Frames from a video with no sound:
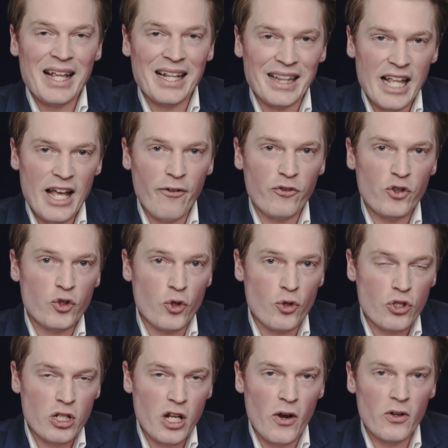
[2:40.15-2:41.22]
left to
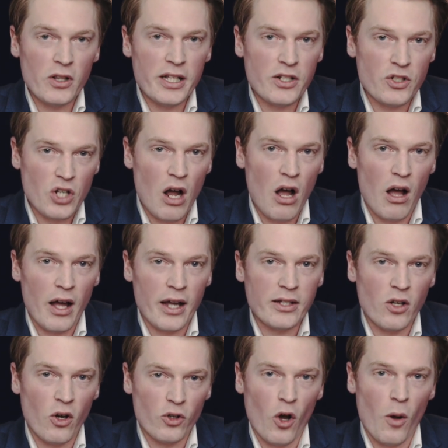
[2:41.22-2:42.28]
slowly die
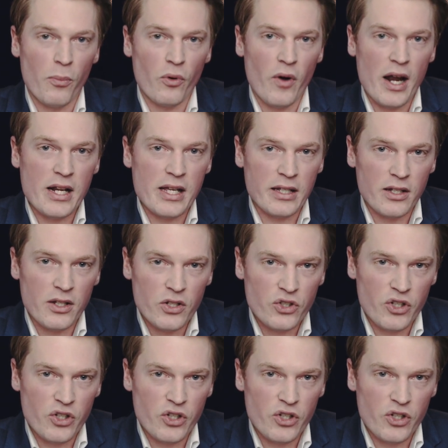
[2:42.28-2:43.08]
on operating